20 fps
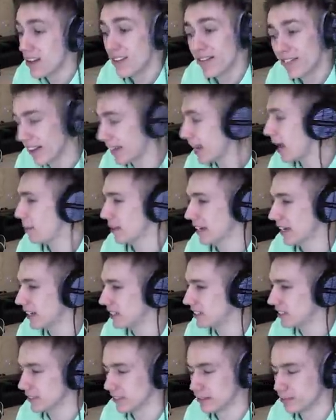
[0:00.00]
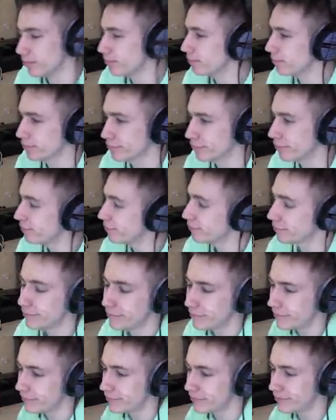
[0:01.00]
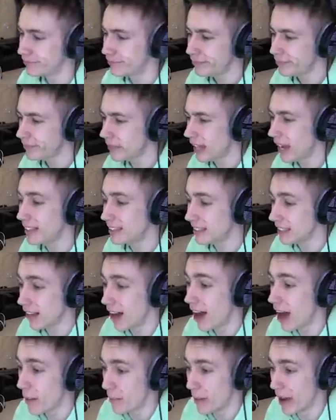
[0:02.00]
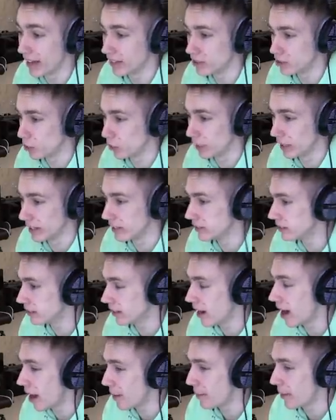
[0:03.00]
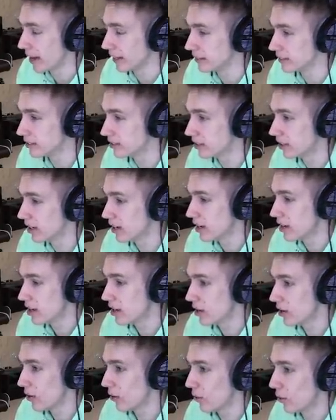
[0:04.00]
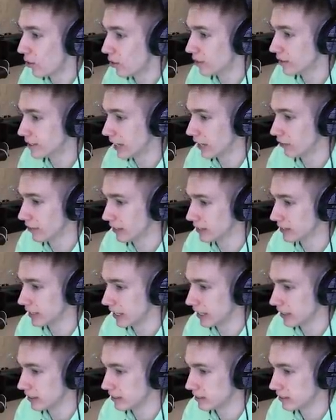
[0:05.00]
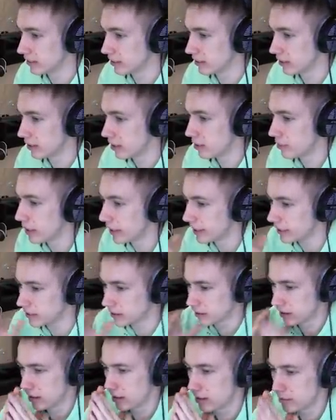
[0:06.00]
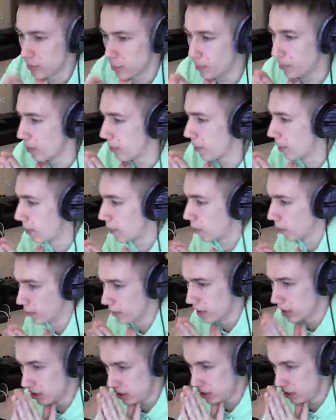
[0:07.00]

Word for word: Fake applications. Mm-mm. Mm-mm. It's either iPad, surely. It's either iPads or tech release leaks. Please. Boop, boop, boop,